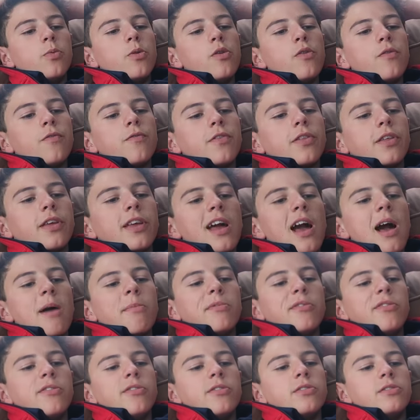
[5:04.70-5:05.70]
root for the
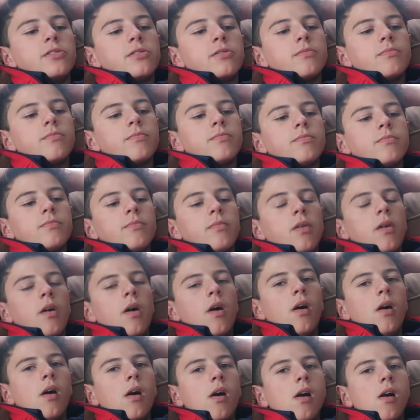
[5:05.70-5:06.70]
Capitals.
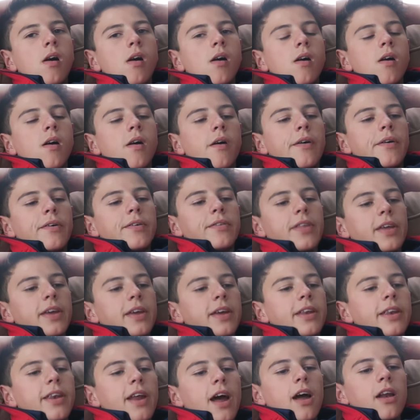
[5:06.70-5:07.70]
Is that right? They
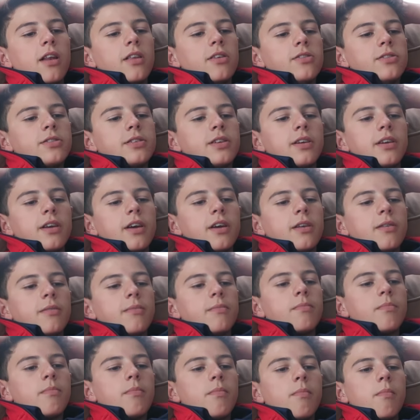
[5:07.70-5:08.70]
cannot lose tonight.
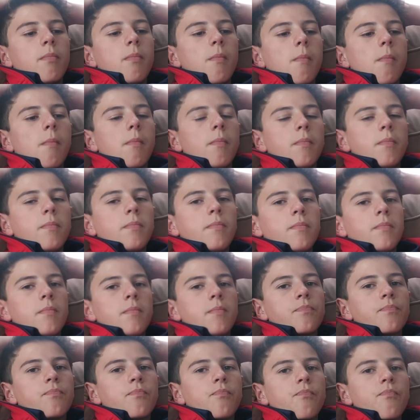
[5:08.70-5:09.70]
Who are
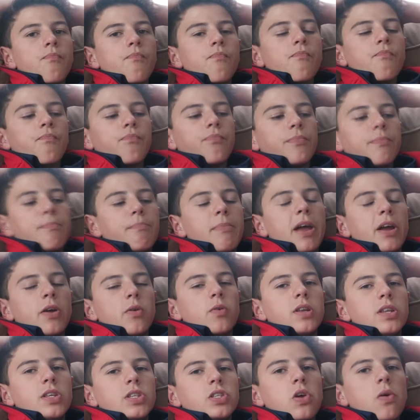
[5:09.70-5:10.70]
they playing?
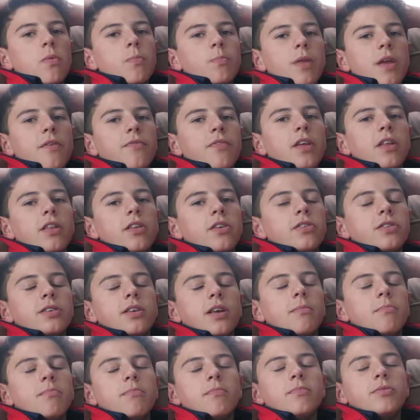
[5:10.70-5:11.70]
Penguins. If they
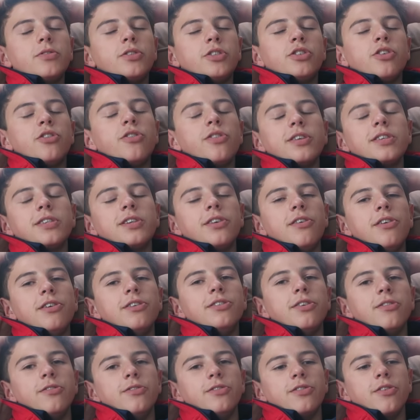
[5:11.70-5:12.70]
lose, I'm sure the
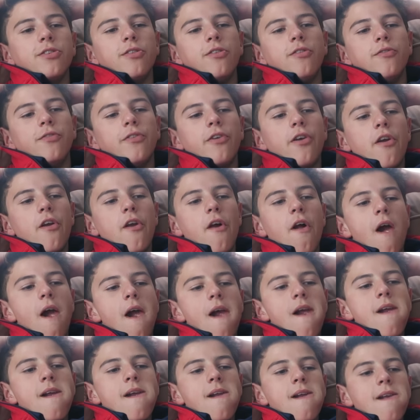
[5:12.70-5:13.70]
series is over.
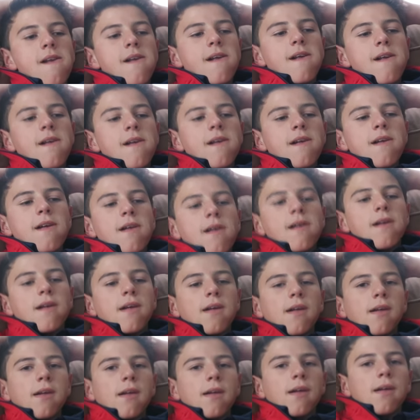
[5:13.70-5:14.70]
Oh my gosh.
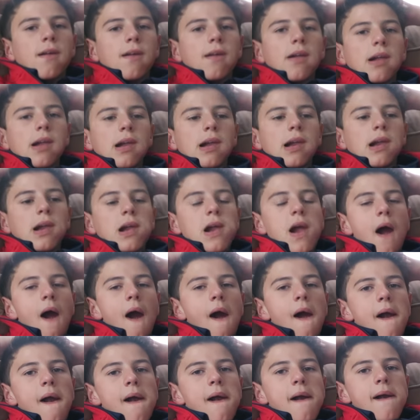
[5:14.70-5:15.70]
So when
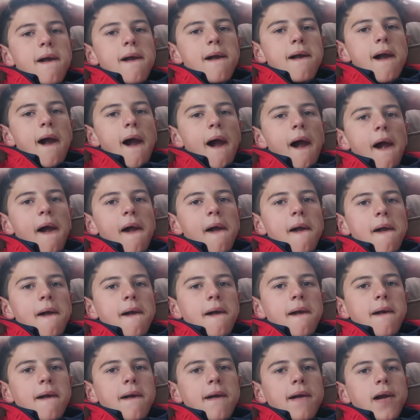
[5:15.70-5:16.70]
does Man
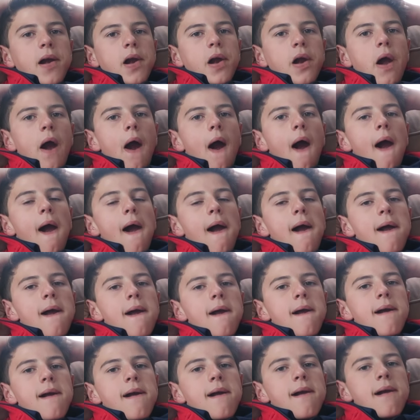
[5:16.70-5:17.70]
City
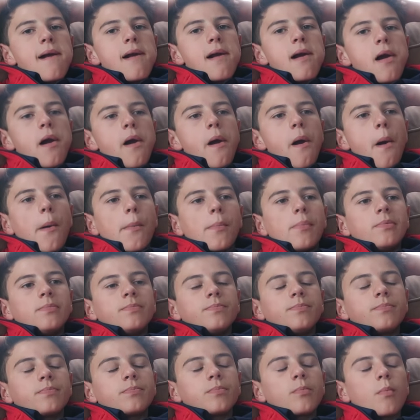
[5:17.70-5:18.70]
start again? When does
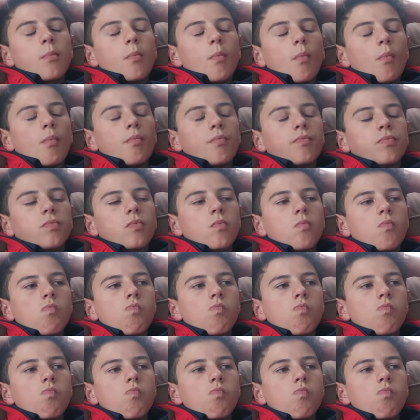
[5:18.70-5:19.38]
their season start again?